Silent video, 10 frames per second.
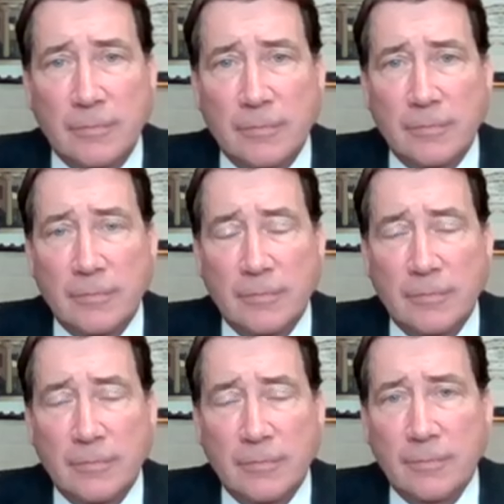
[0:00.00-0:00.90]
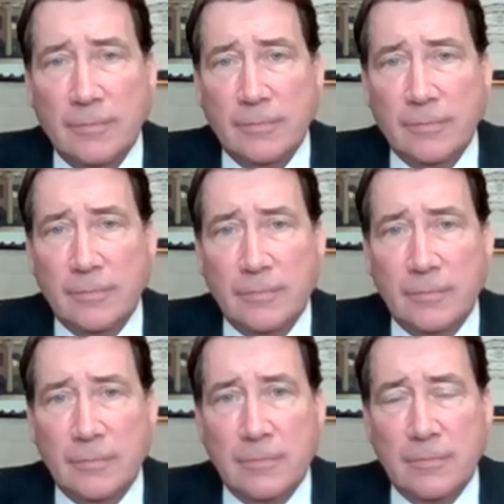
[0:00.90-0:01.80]

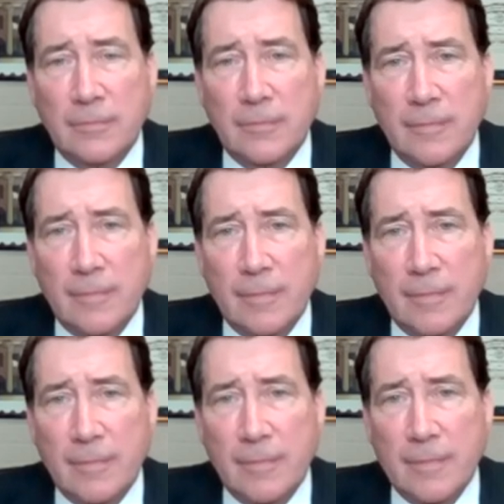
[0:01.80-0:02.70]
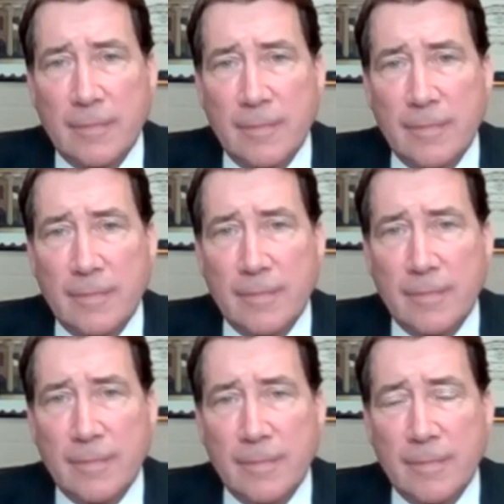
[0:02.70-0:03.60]

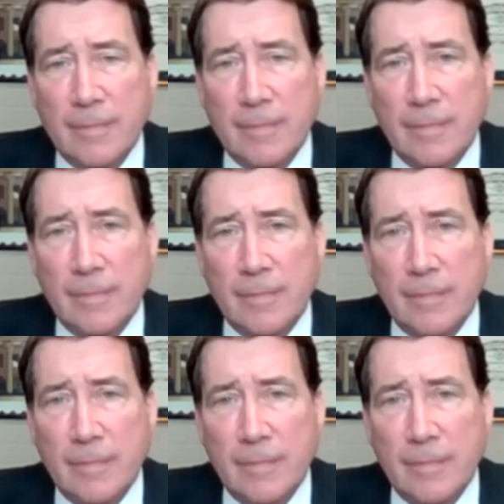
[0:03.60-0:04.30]
No words are spoken by the person on screen.